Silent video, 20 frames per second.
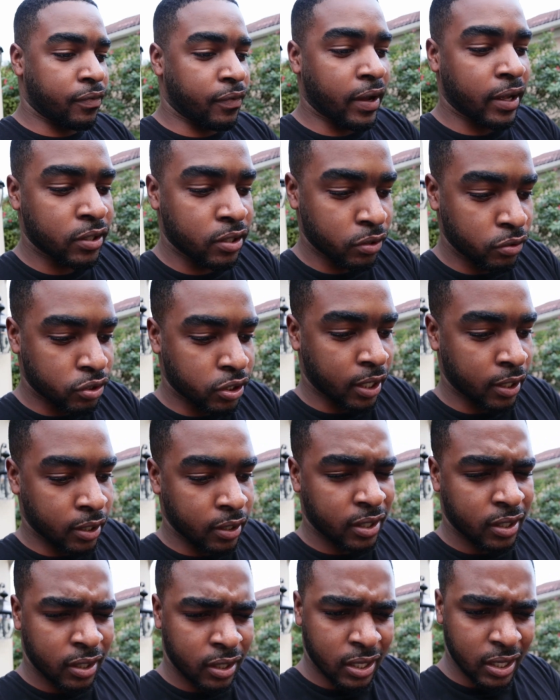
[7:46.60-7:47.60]
if I do try
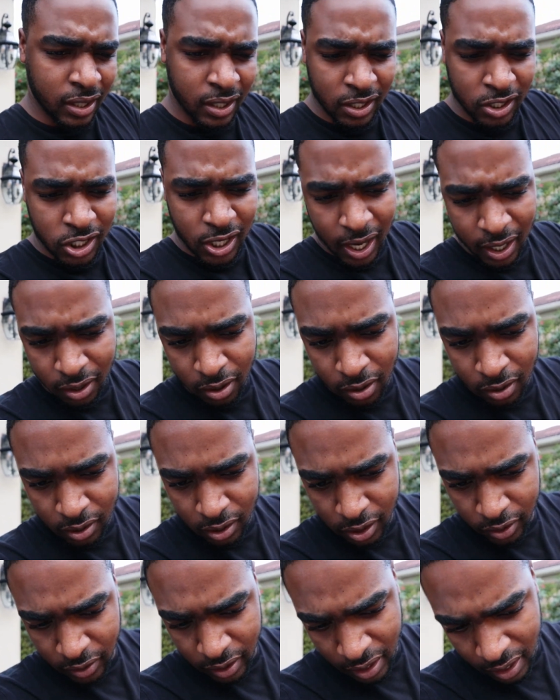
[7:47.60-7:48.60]
to get the jack
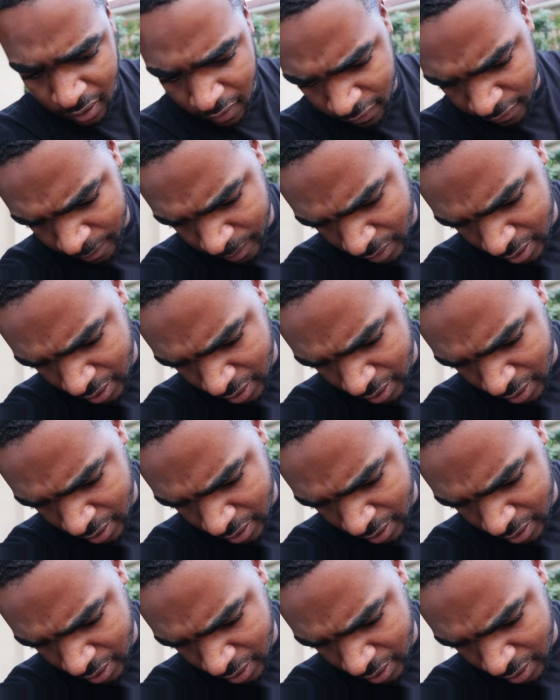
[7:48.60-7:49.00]
underneath,